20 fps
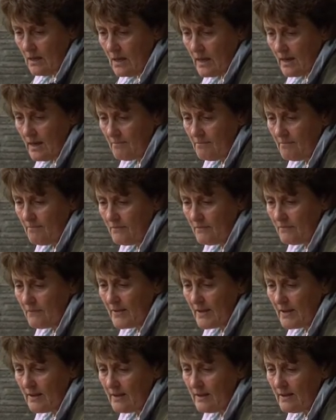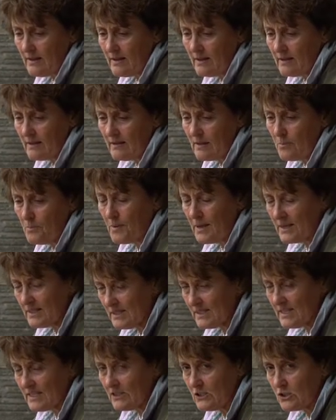the best
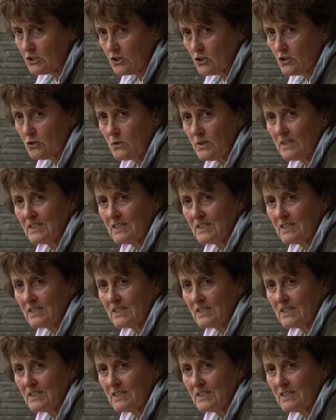thing to do